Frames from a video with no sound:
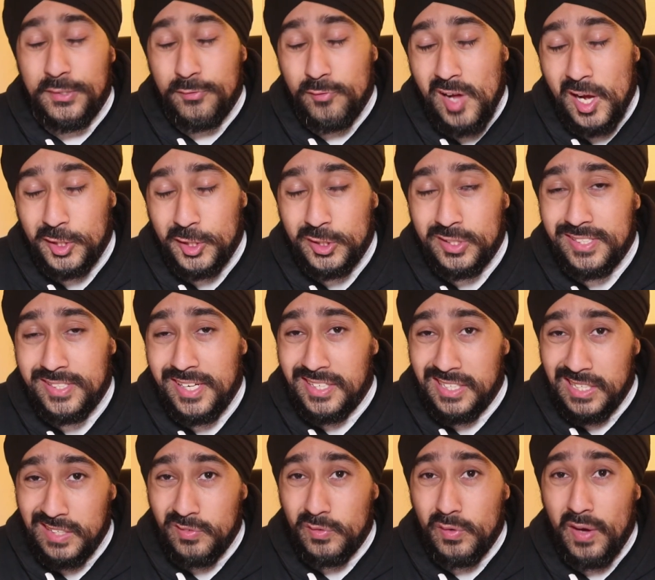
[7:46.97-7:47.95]
fractions and
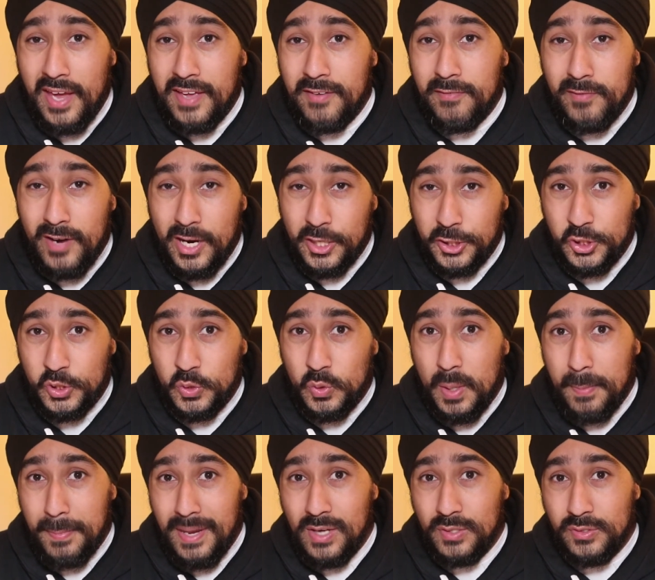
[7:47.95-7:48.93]
give you a fractional
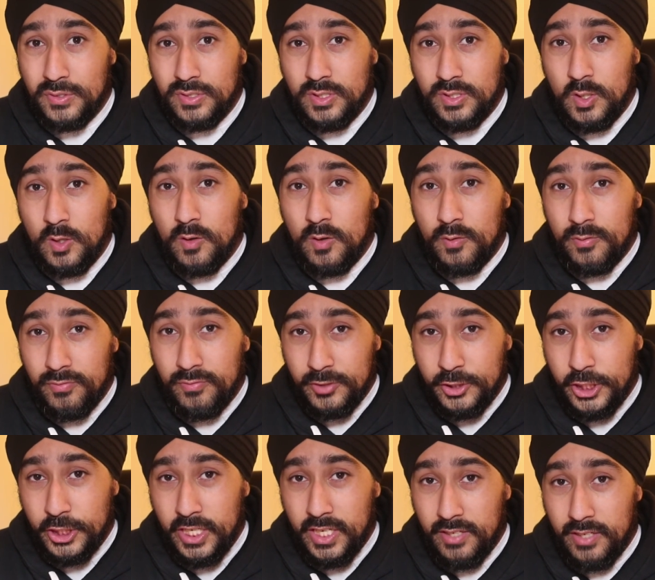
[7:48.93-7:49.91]
amount of
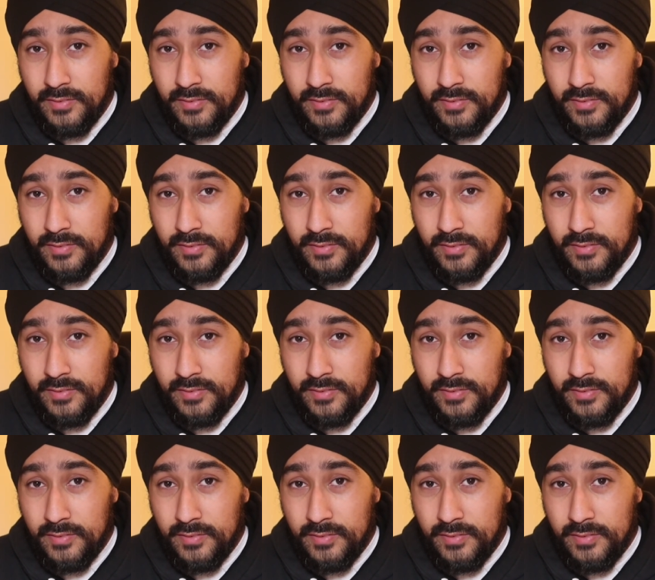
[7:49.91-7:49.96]
share.